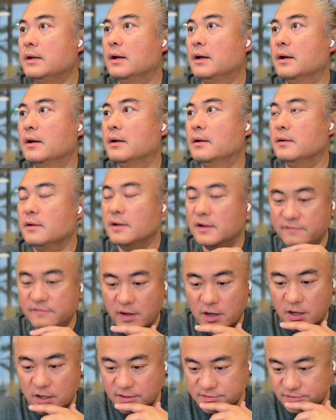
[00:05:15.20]

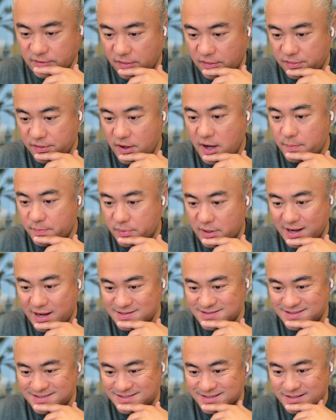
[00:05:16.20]
of Arc's thought
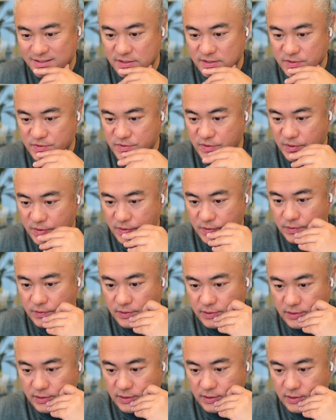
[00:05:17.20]
process in this
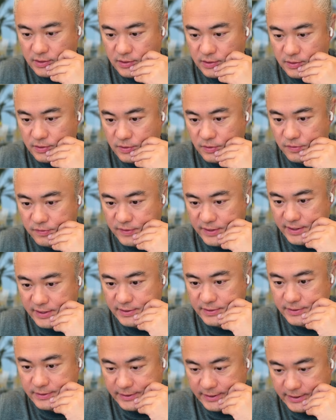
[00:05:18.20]
whole thing.